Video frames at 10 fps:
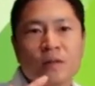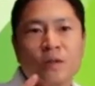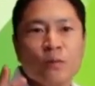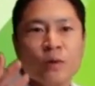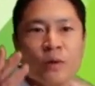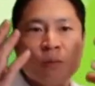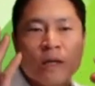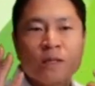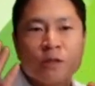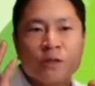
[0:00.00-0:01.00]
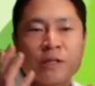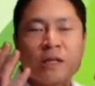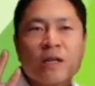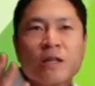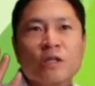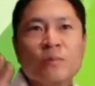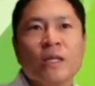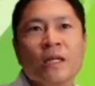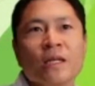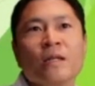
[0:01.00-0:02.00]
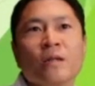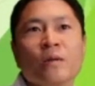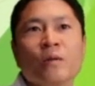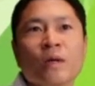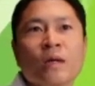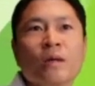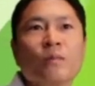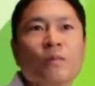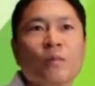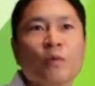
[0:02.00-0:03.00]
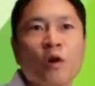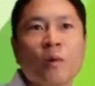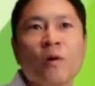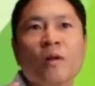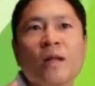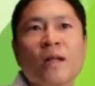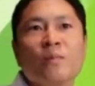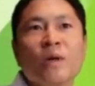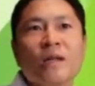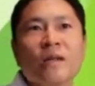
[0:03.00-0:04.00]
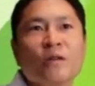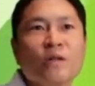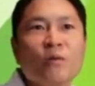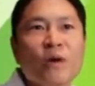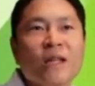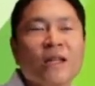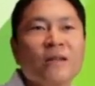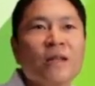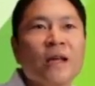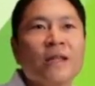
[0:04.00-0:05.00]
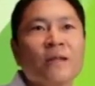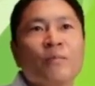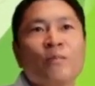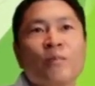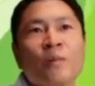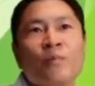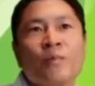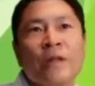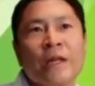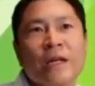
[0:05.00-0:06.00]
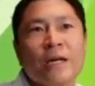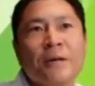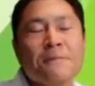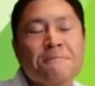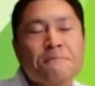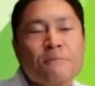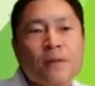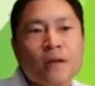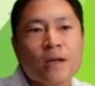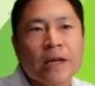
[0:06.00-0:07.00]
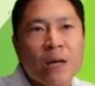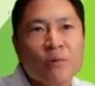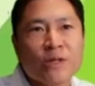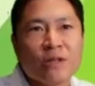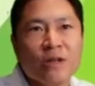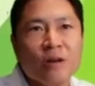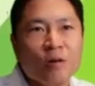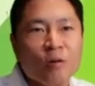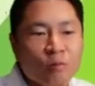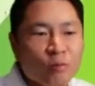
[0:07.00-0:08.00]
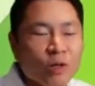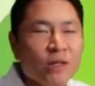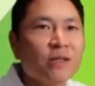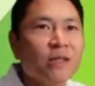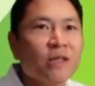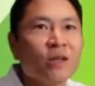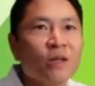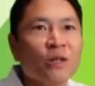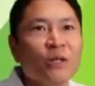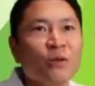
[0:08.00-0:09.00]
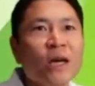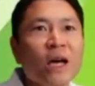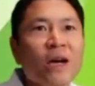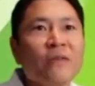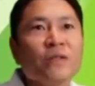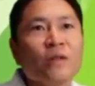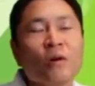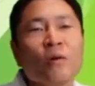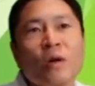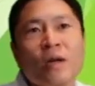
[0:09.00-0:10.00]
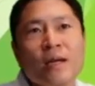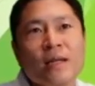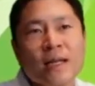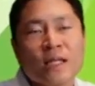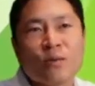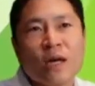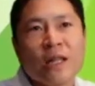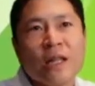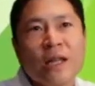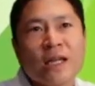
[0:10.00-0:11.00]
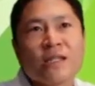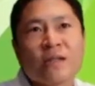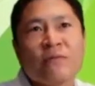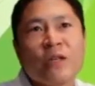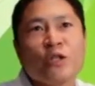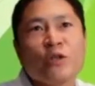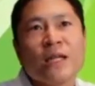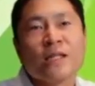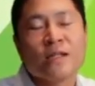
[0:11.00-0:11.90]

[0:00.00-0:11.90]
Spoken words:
you would want your skin color to be normal, but there's no way that the camera is going to know what skin color you have. So that's why the next feature that's